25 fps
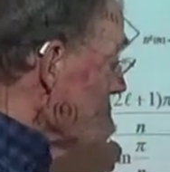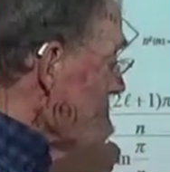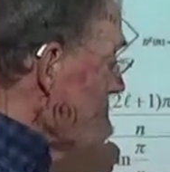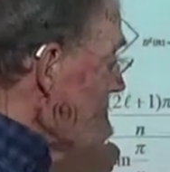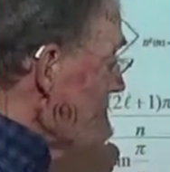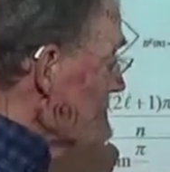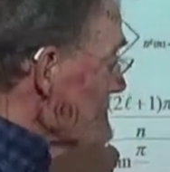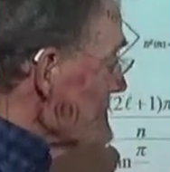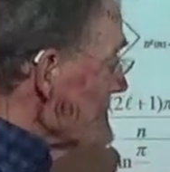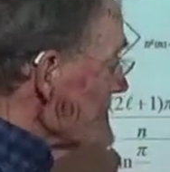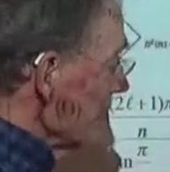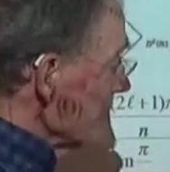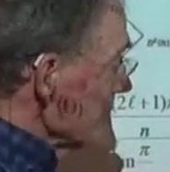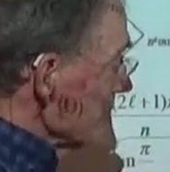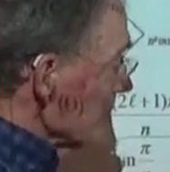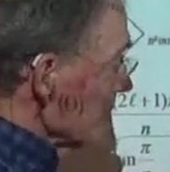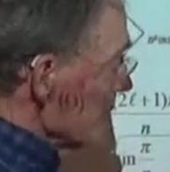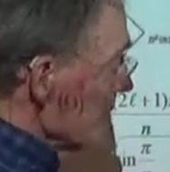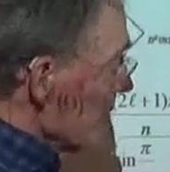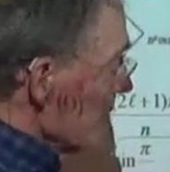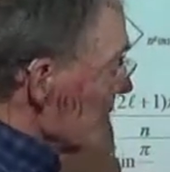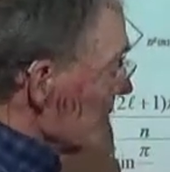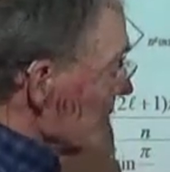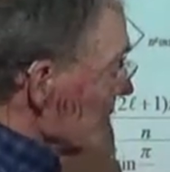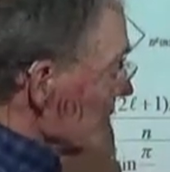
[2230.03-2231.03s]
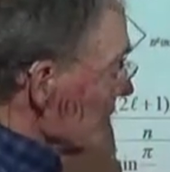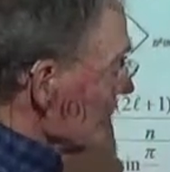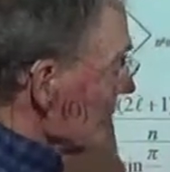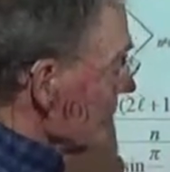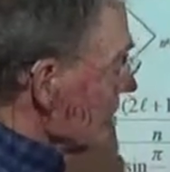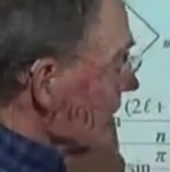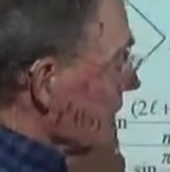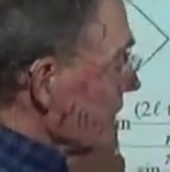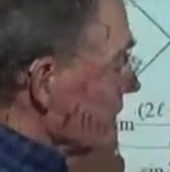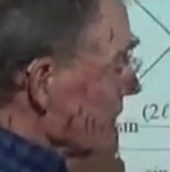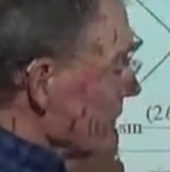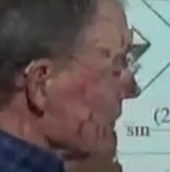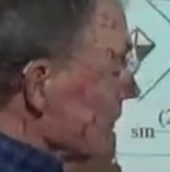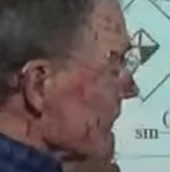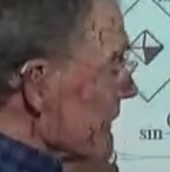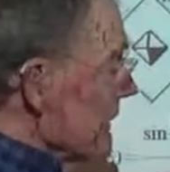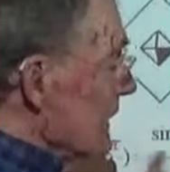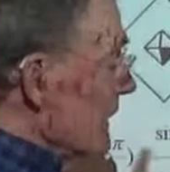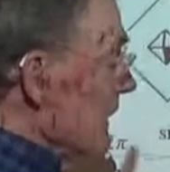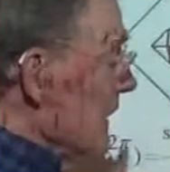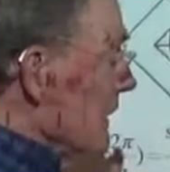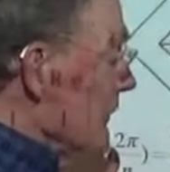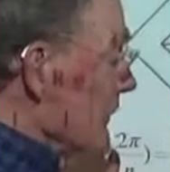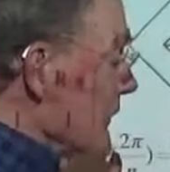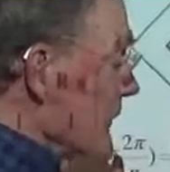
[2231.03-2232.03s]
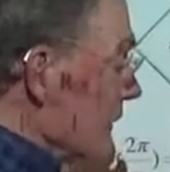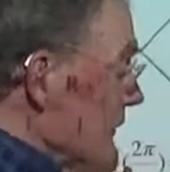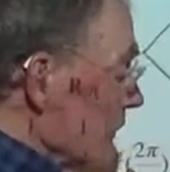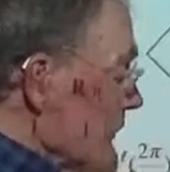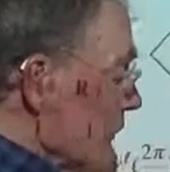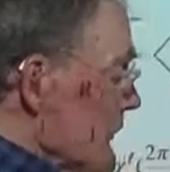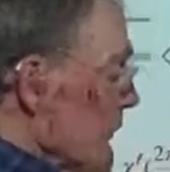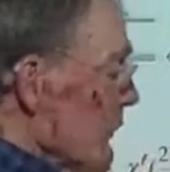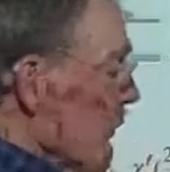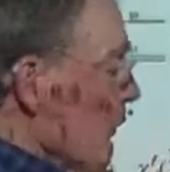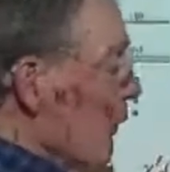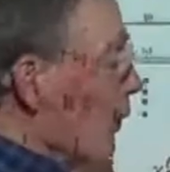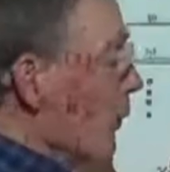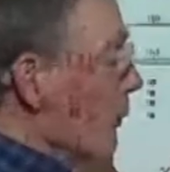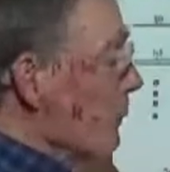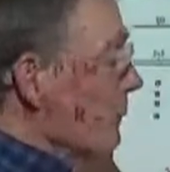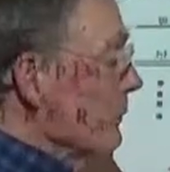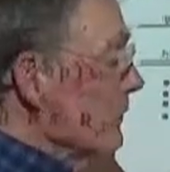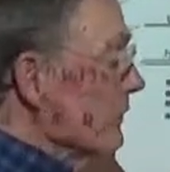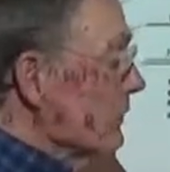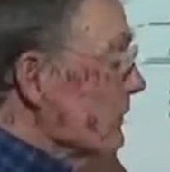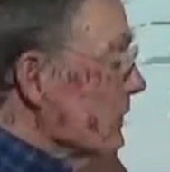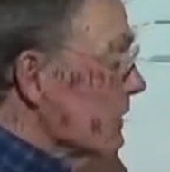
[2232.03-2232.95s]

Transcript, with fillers: A regular representation of any of these groups,